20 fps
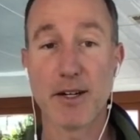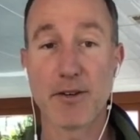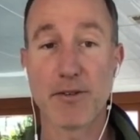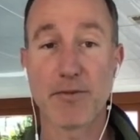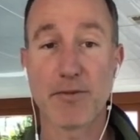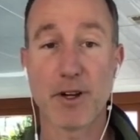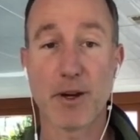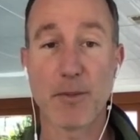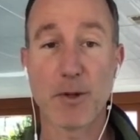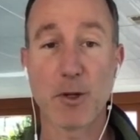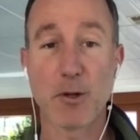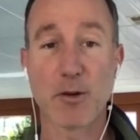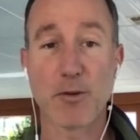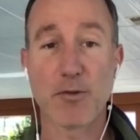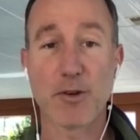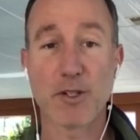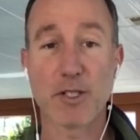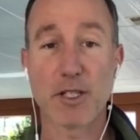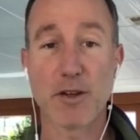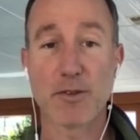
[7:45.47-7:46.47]
from the
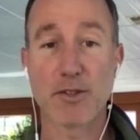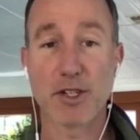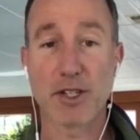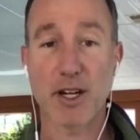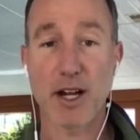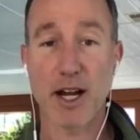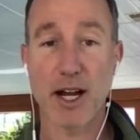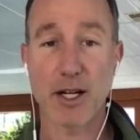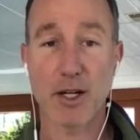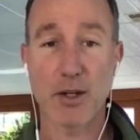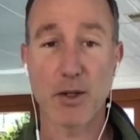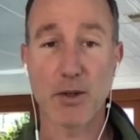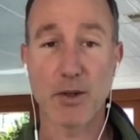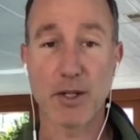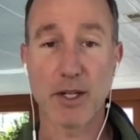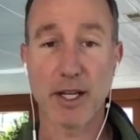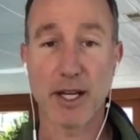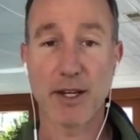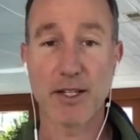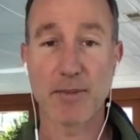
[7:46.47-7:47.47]
University of
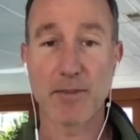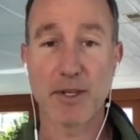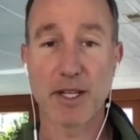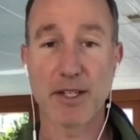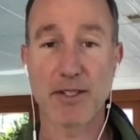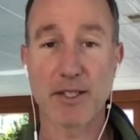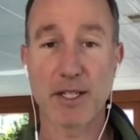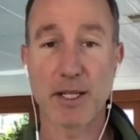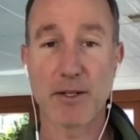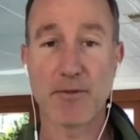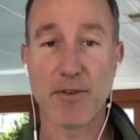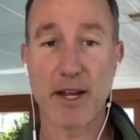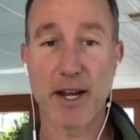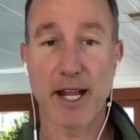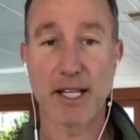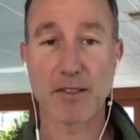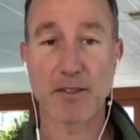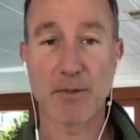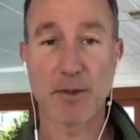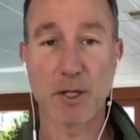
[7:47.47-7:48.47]
Chicago and his BSc in
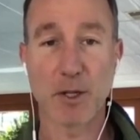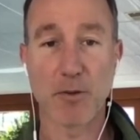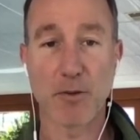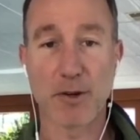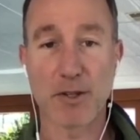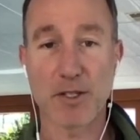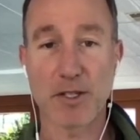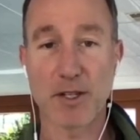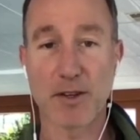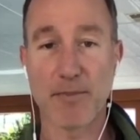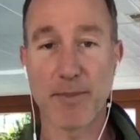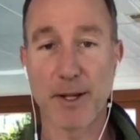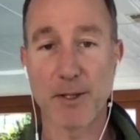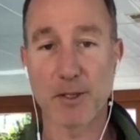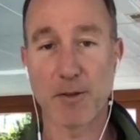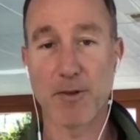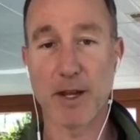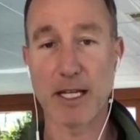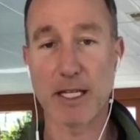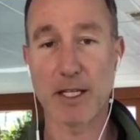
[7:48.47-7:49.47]
finance from the University of
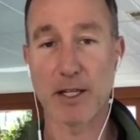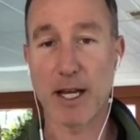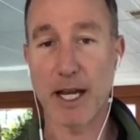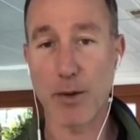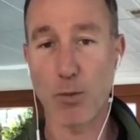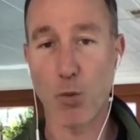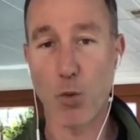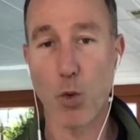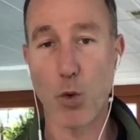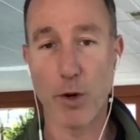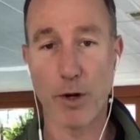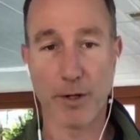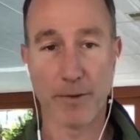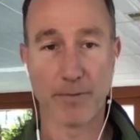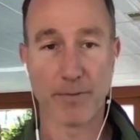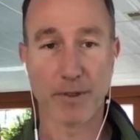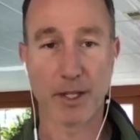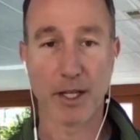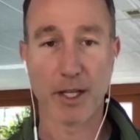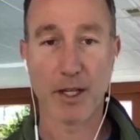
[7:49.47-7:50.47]
Pennsylvania at Wharton.
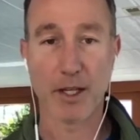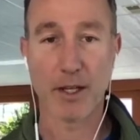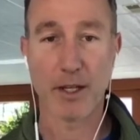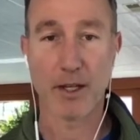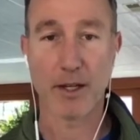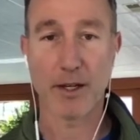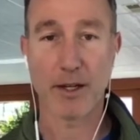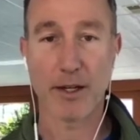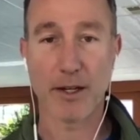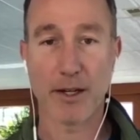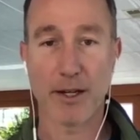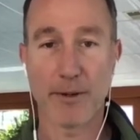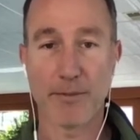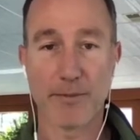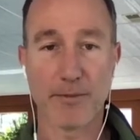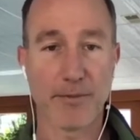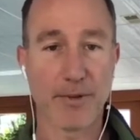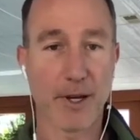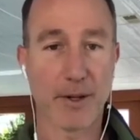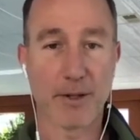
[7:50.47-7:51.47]

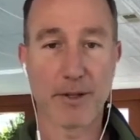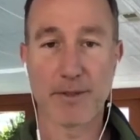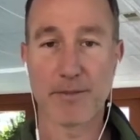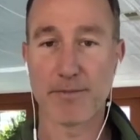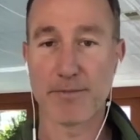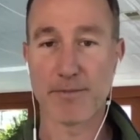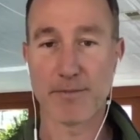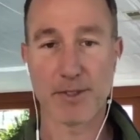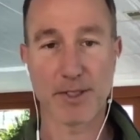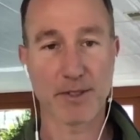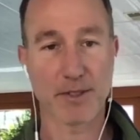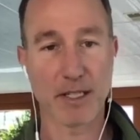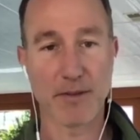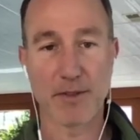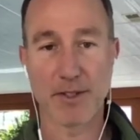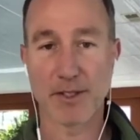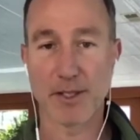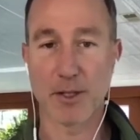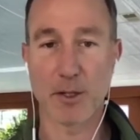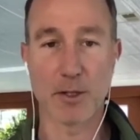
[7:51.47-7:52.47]
Founded
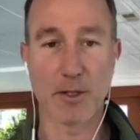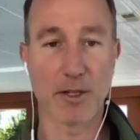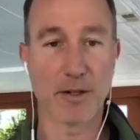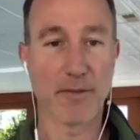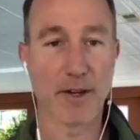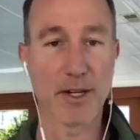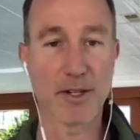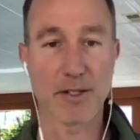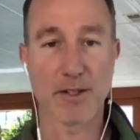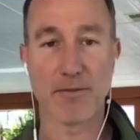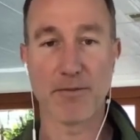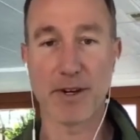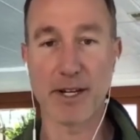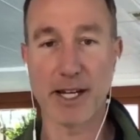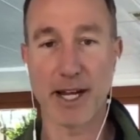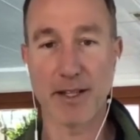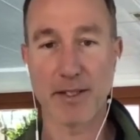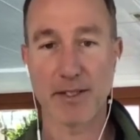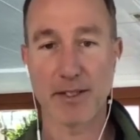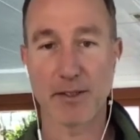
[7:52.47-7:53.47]
Stevens Center for Innovation and
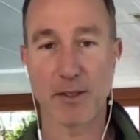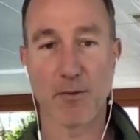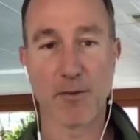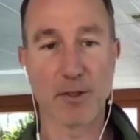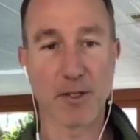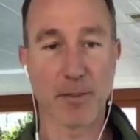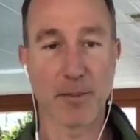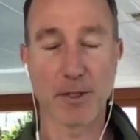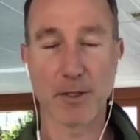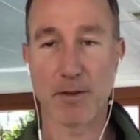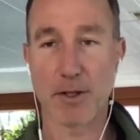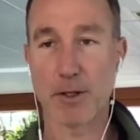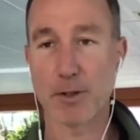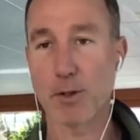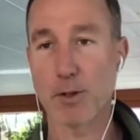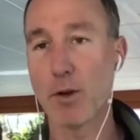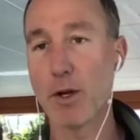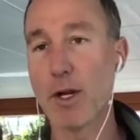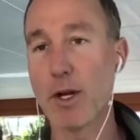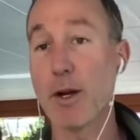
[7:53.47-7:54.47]
Finance, University of Pennsylvania.
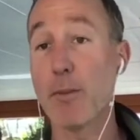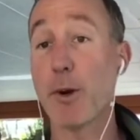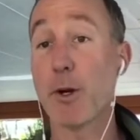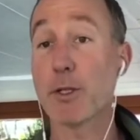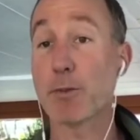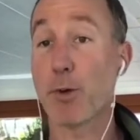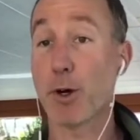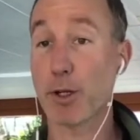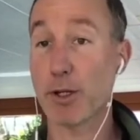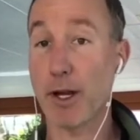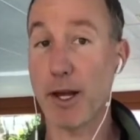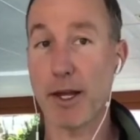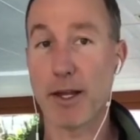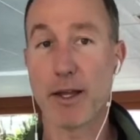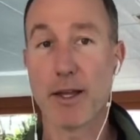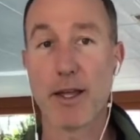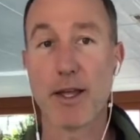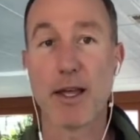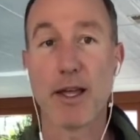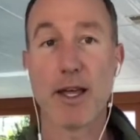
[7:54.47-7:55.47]
So pretty smart guy.
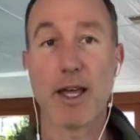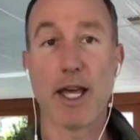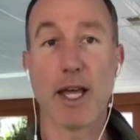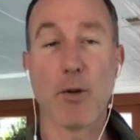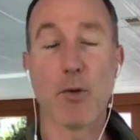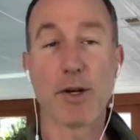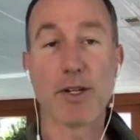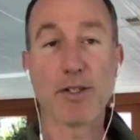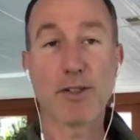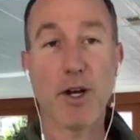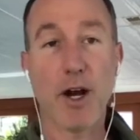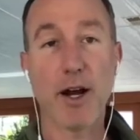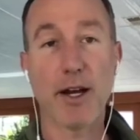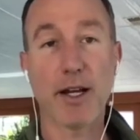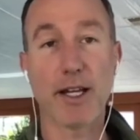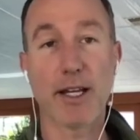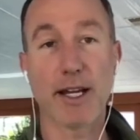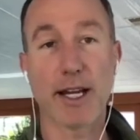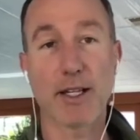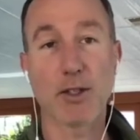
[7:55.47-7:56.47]
And when he's
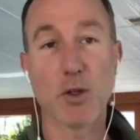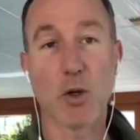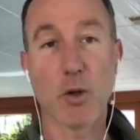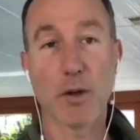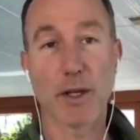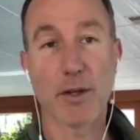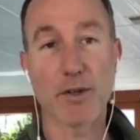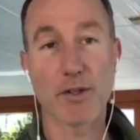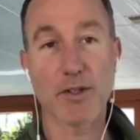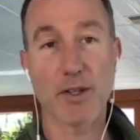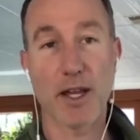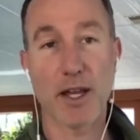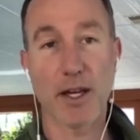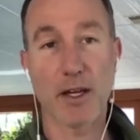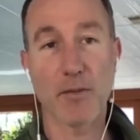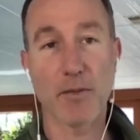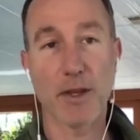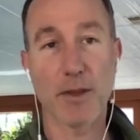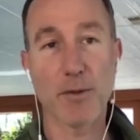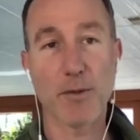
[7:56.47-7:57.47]
talking, I could totally
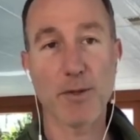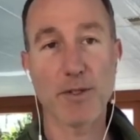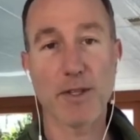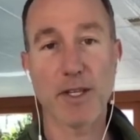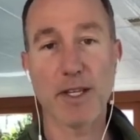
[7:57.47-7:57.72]
understand. And there was